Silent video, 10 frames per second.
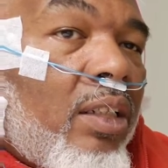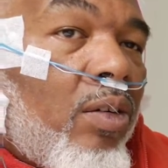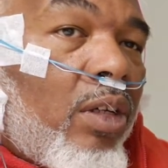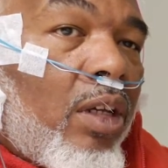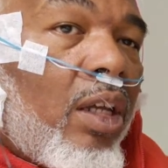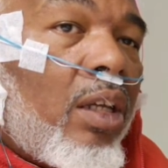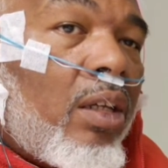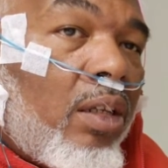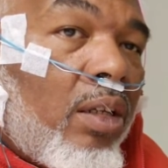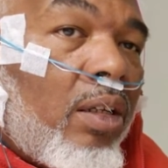Okay.
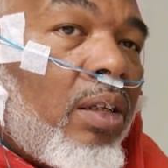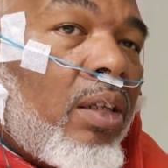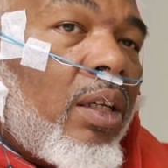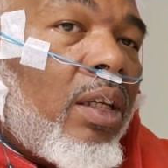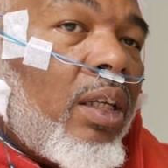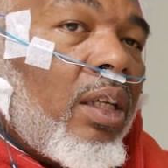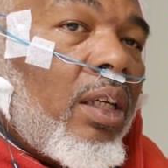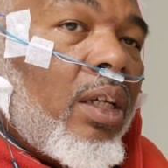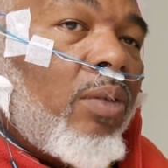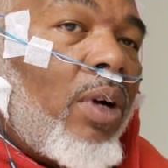
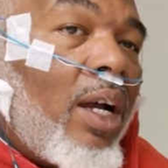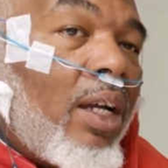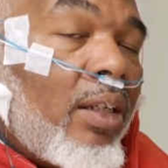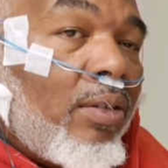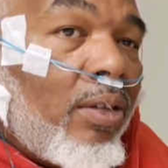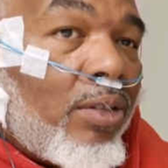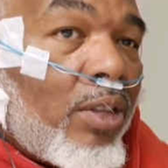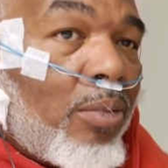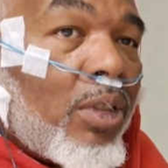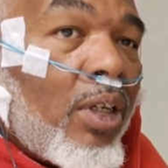Well, I, if
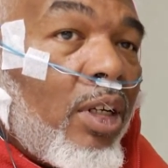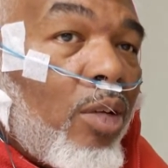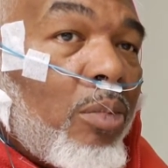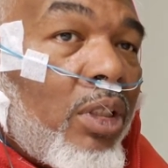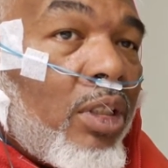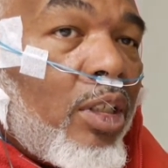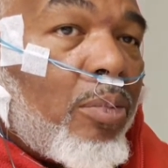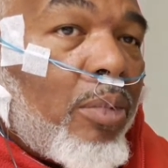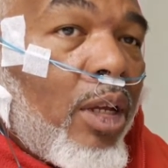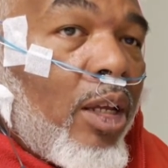something's going to help me sleep,
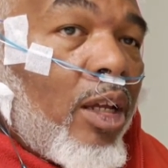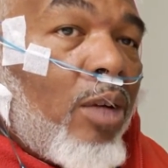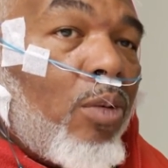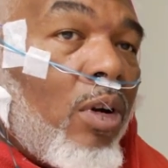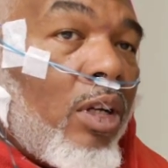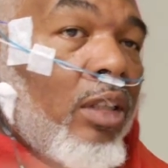I, I want